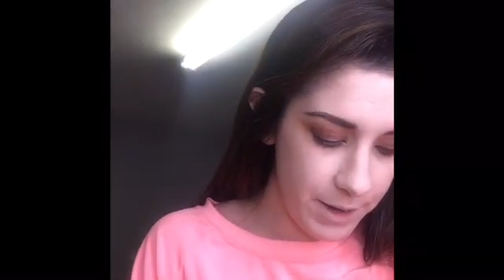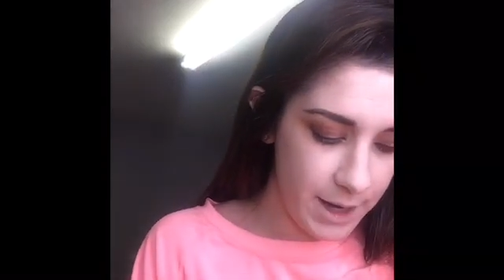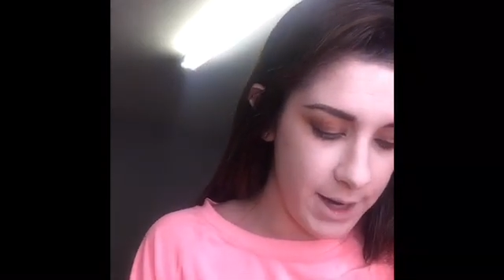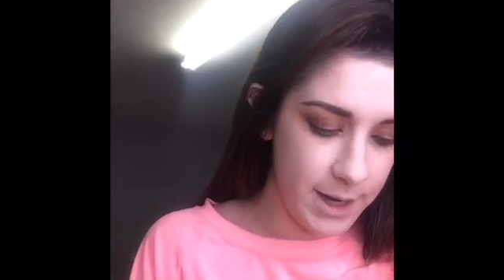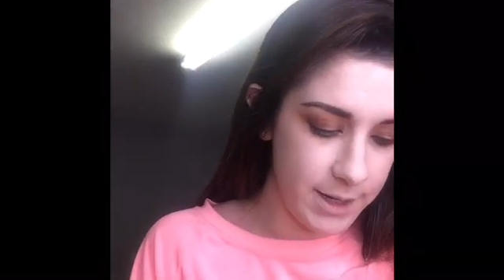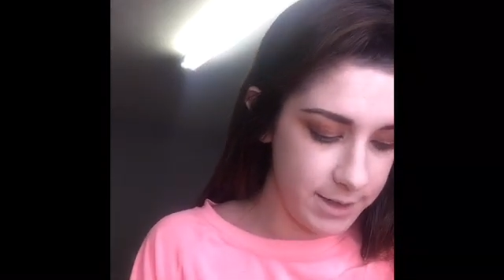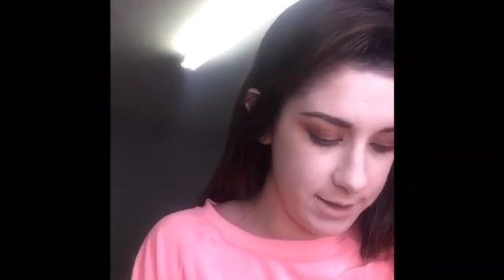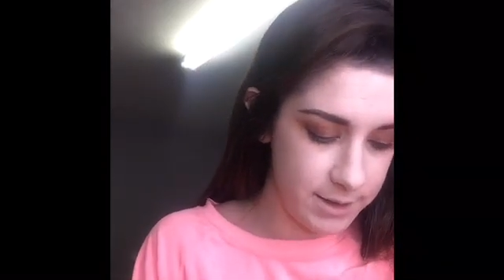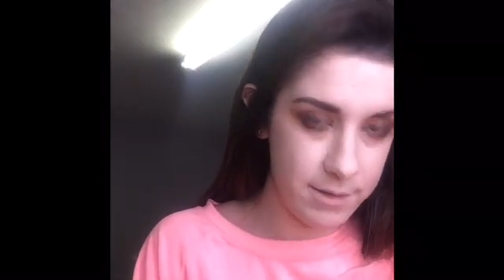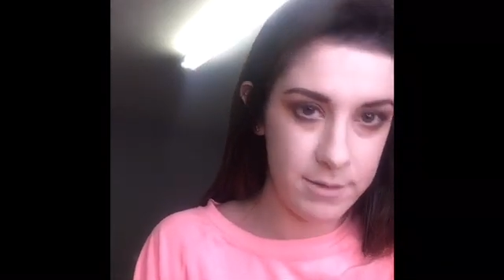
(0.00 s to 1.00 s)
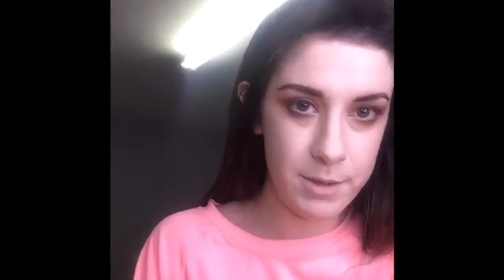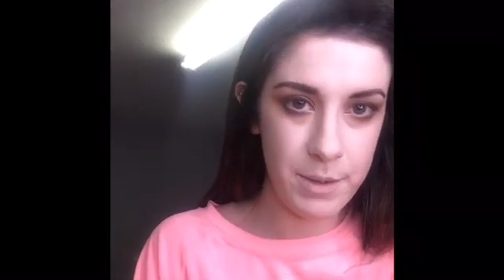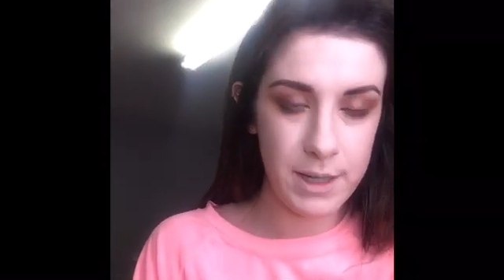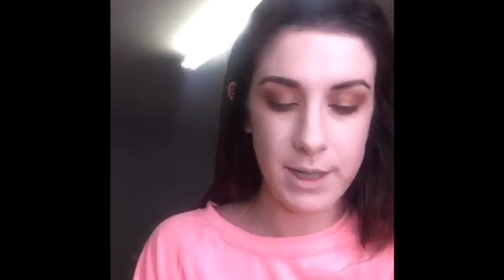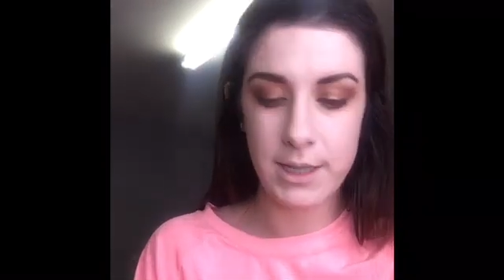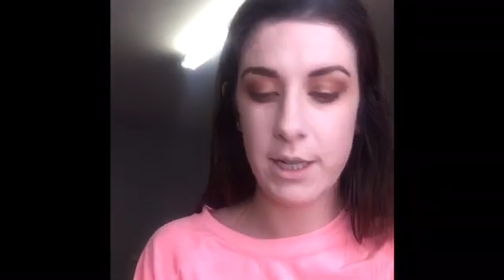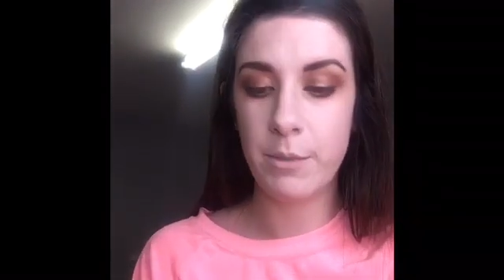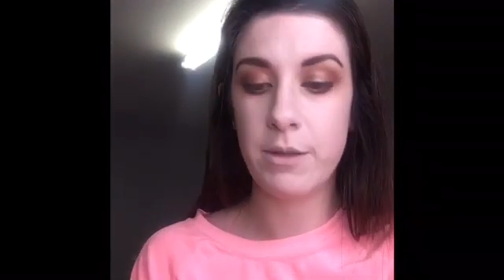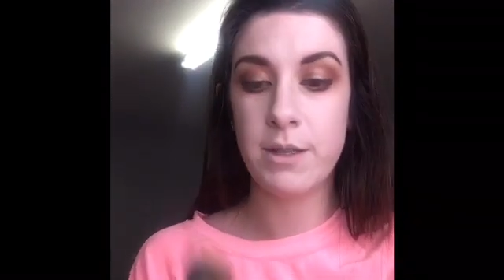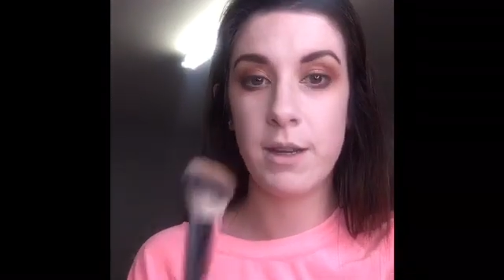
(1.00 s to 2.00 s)
And I'm just patting this in. I'm
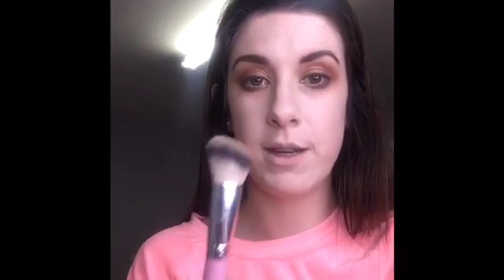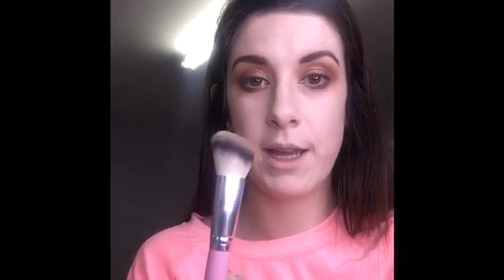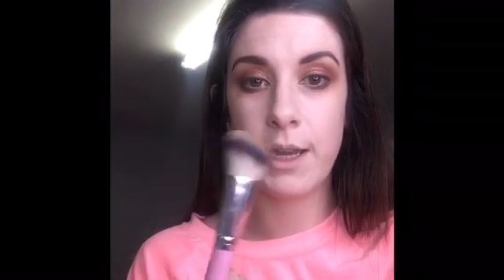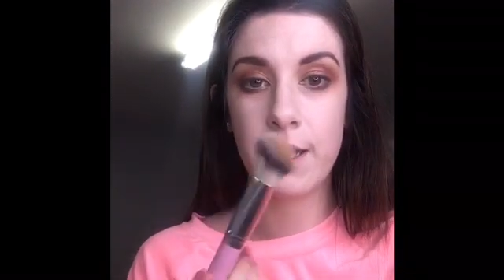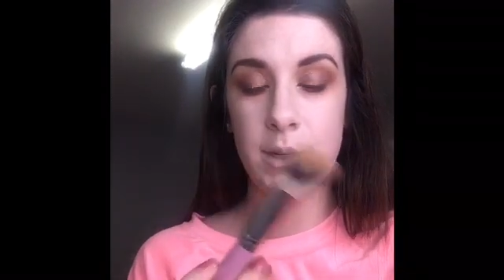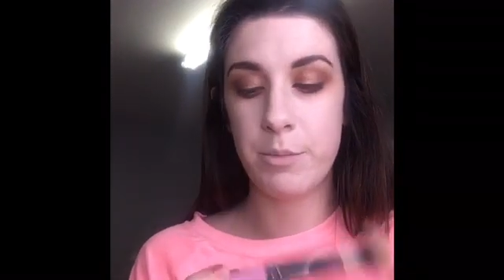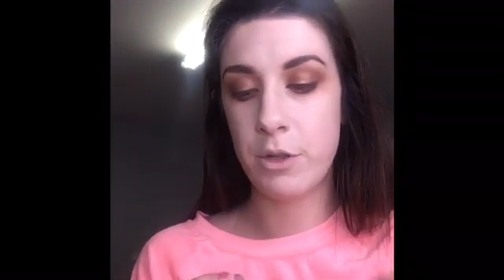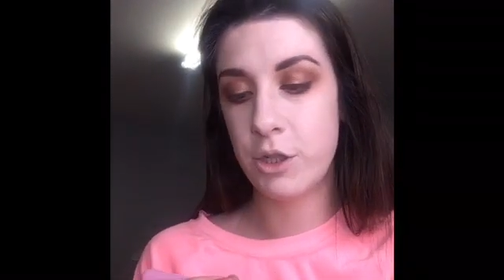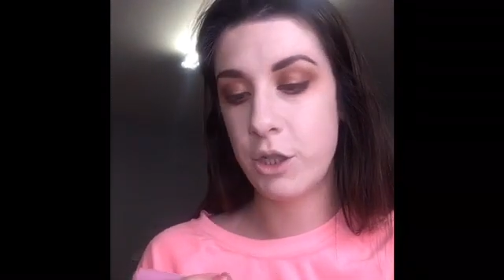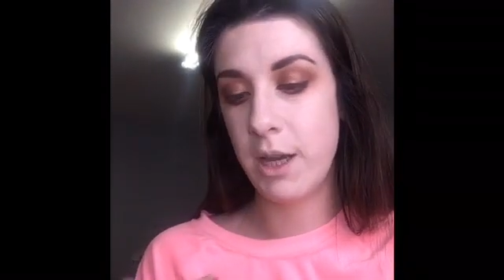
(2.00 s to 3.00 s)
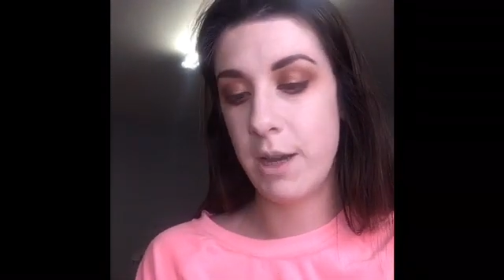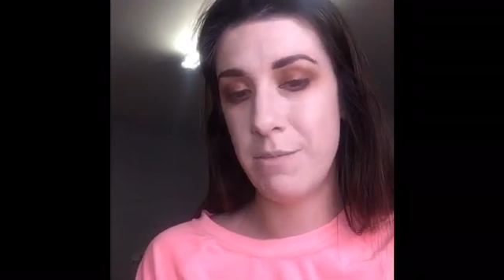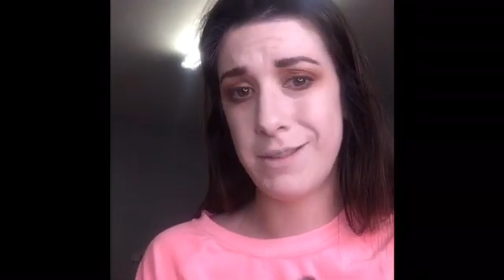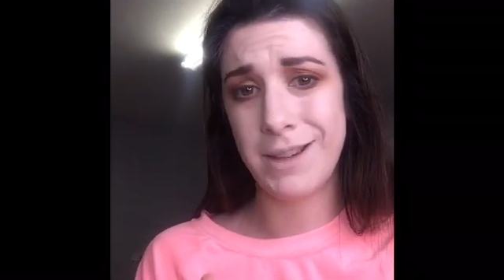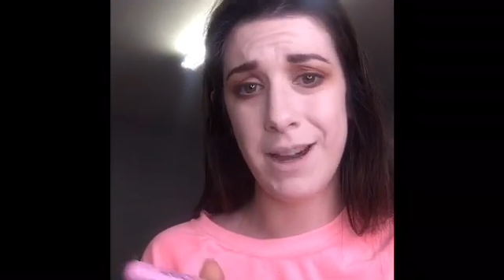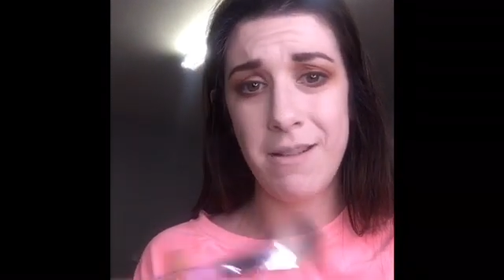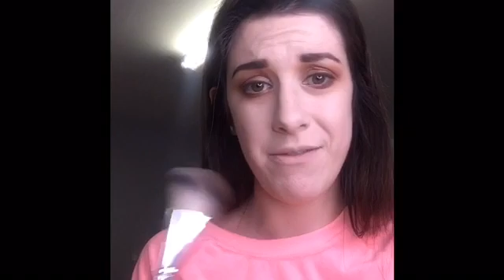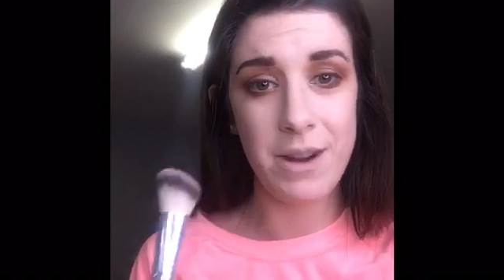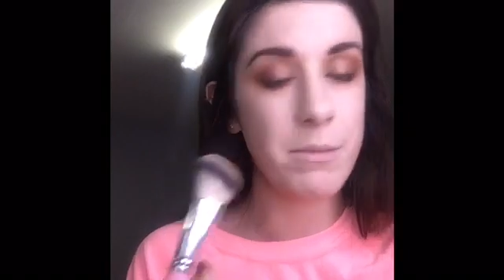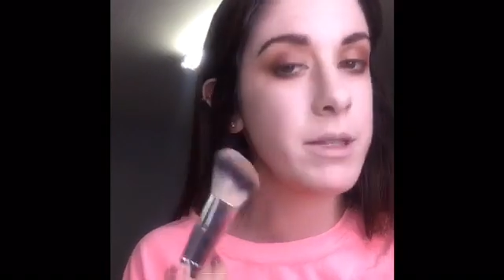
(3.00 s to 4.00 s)
using it on an angled brush. It's a Cara
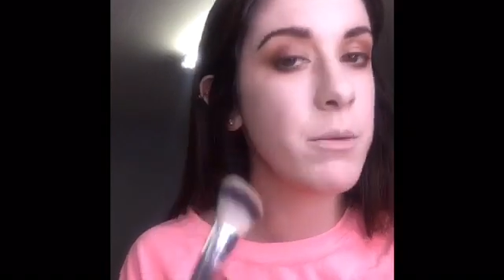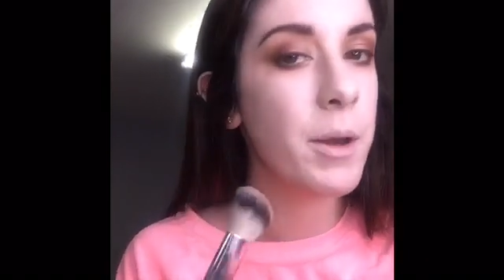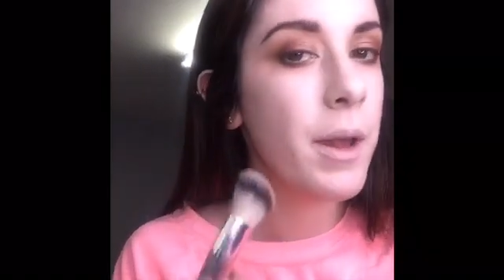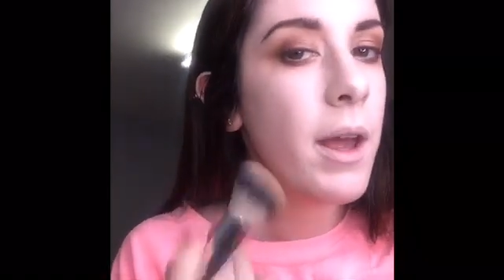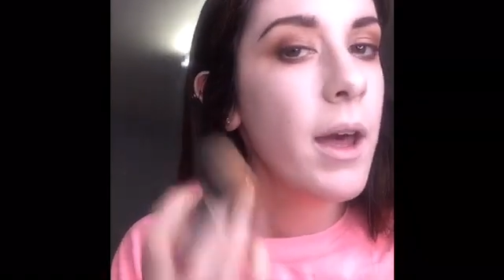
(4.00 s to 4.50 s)
Pharmacy one.